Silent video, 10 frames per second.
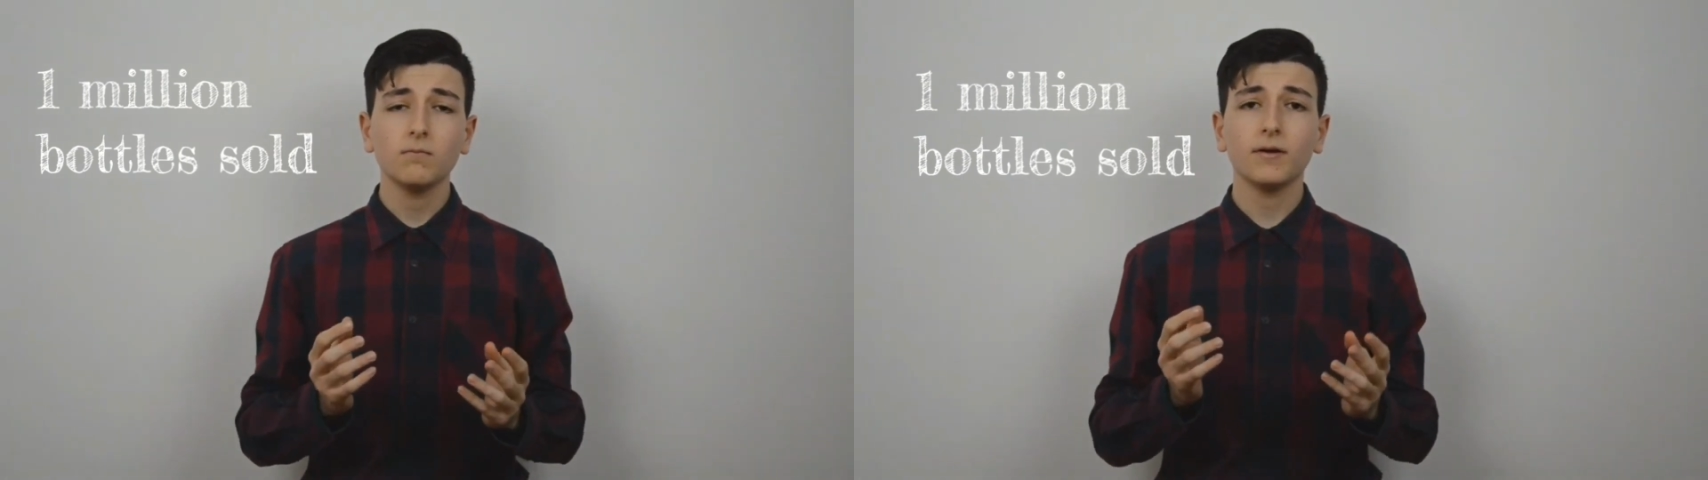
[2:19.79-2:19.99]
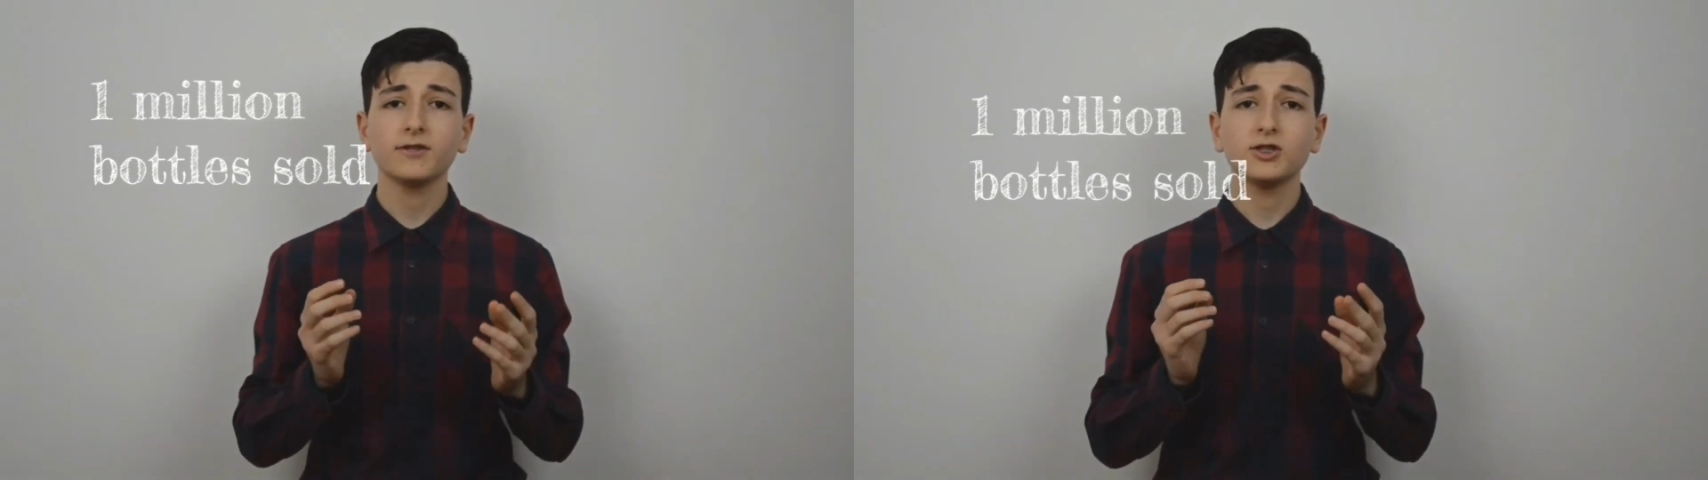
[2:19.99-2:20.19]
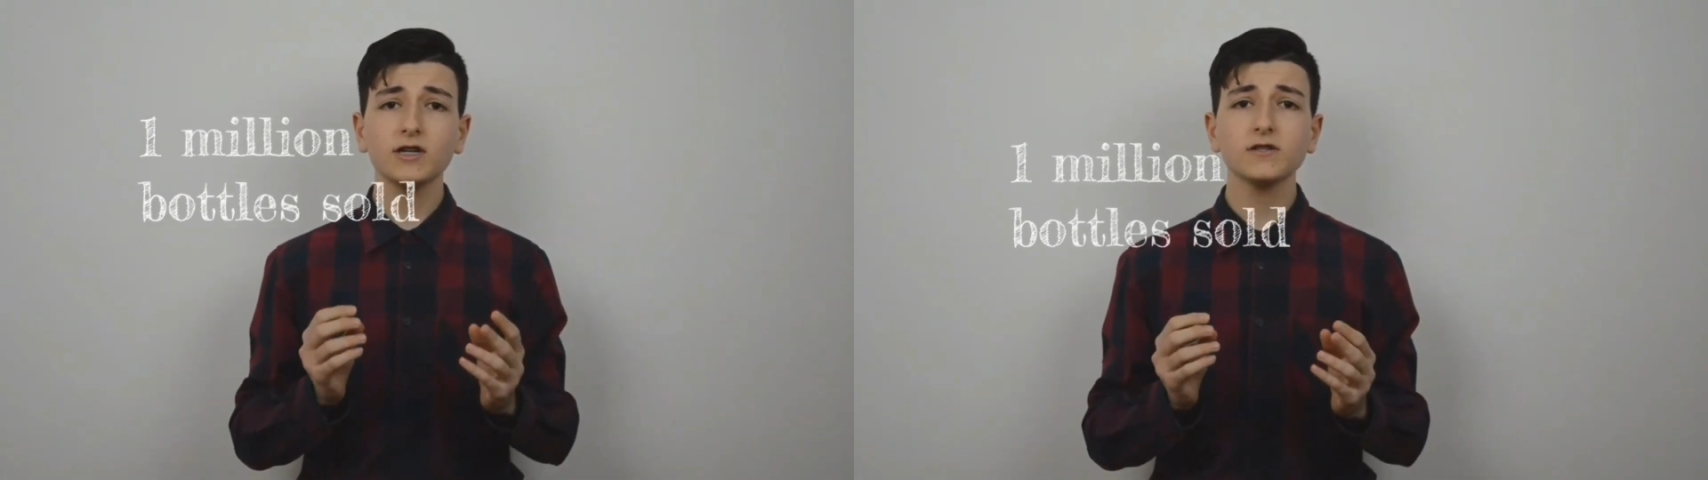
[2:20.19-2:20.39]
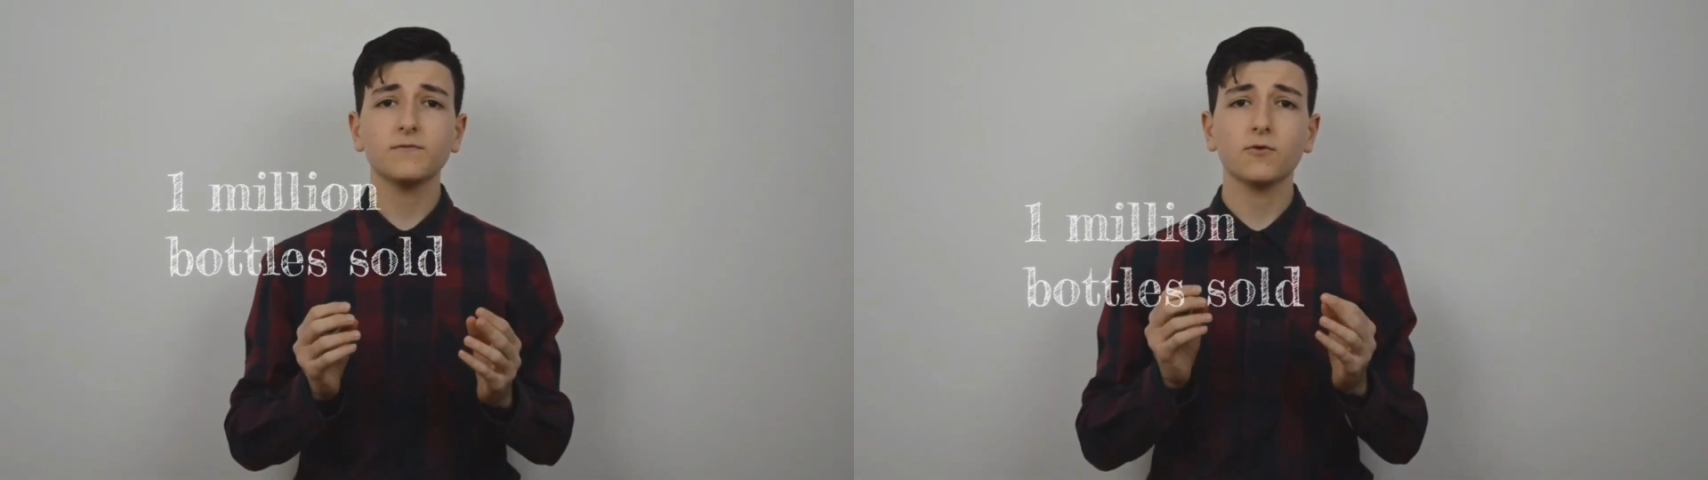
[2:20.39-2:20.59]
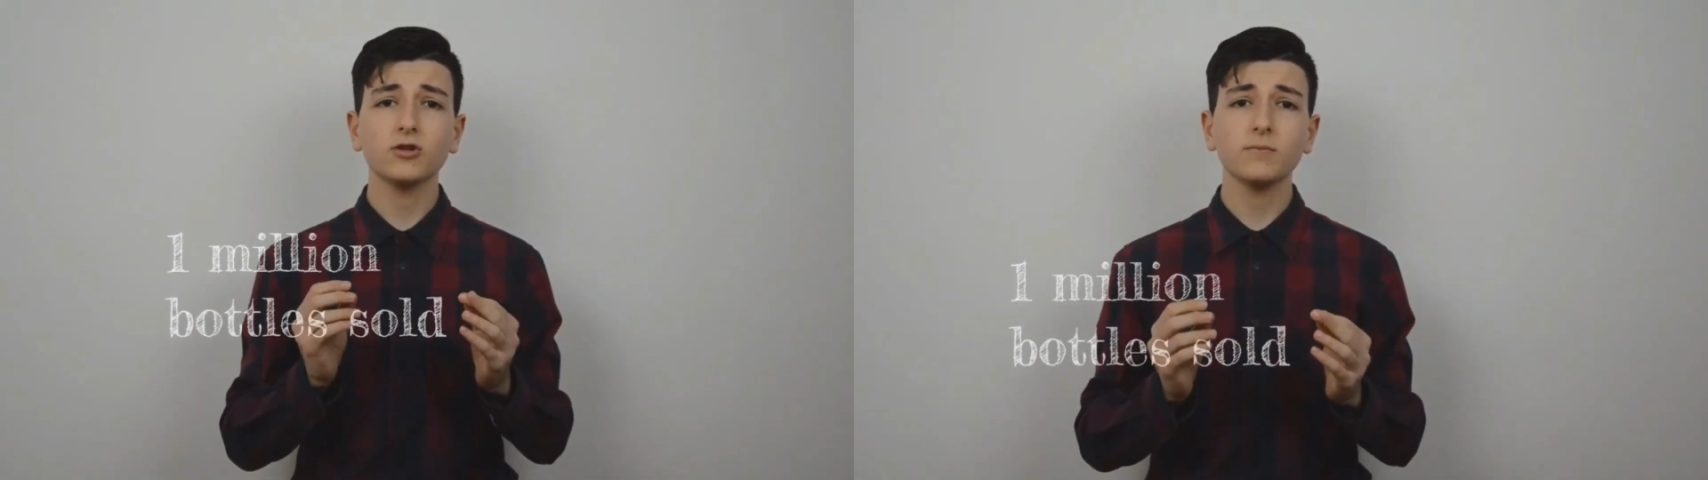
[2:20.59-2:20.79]
but
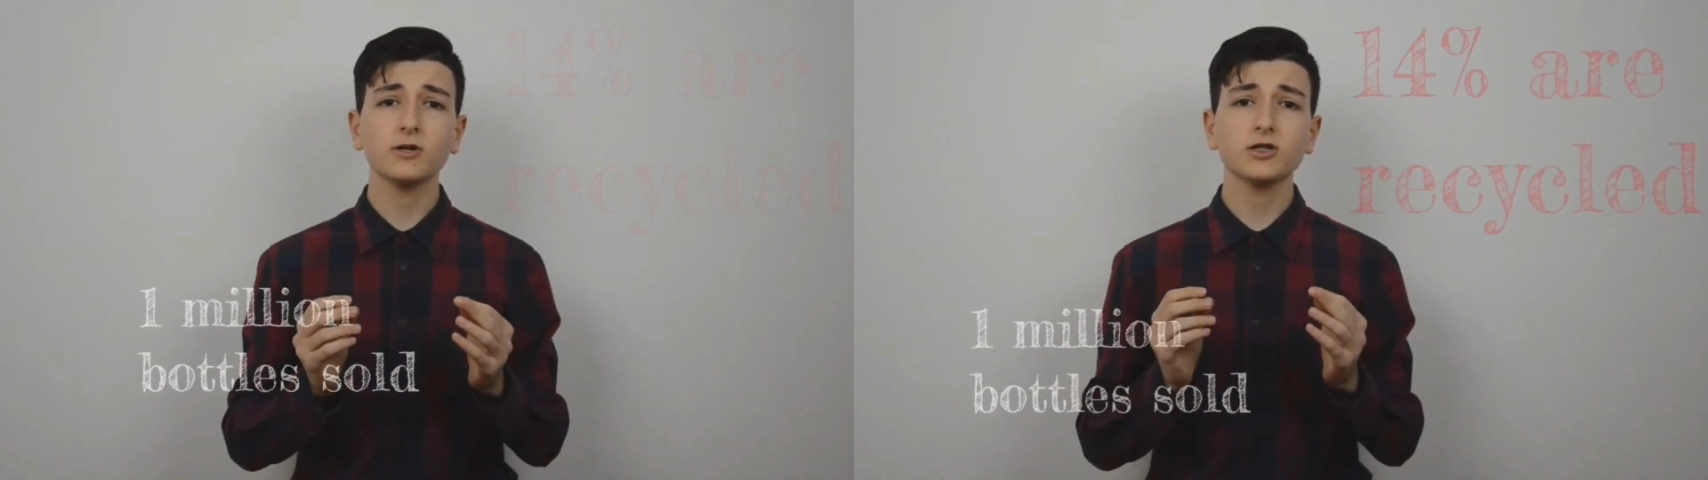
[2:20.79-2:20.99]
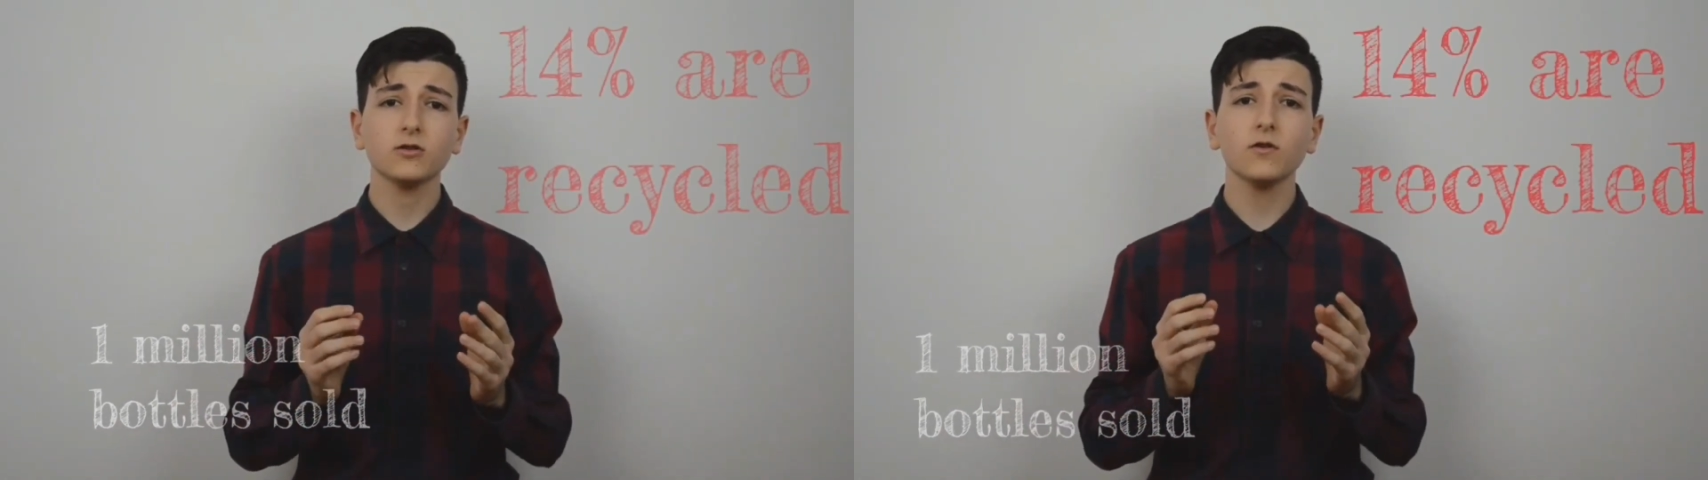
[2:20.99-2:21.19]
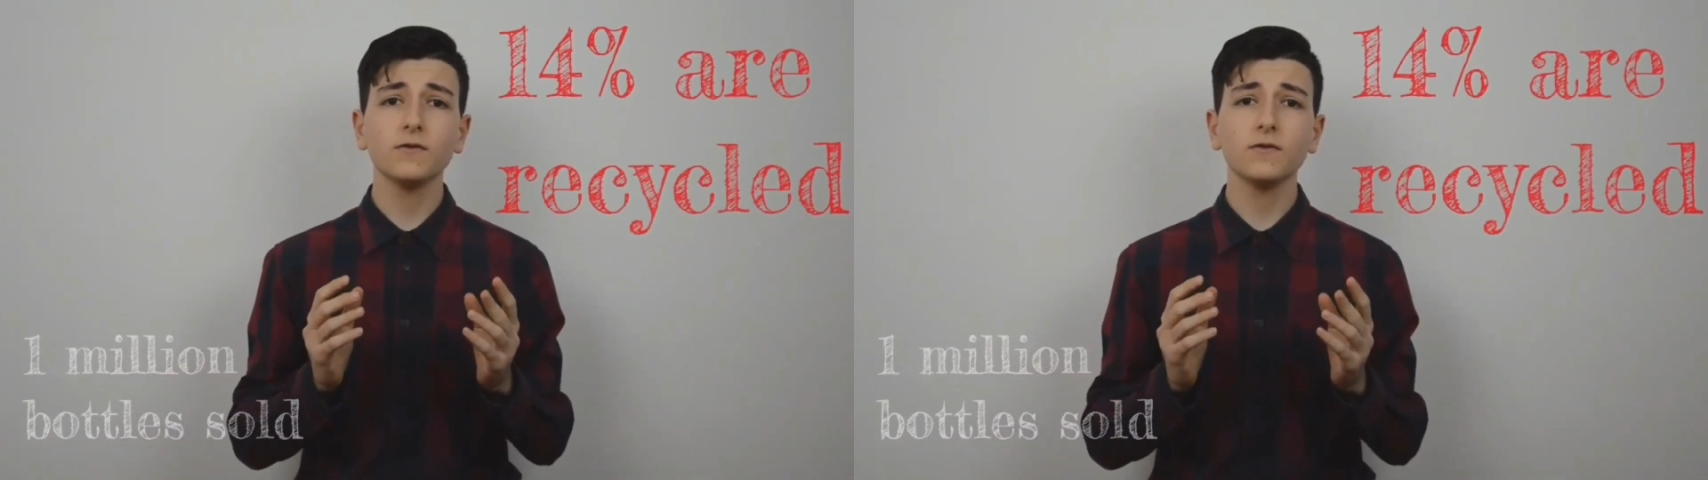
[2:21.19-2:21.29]
just 14%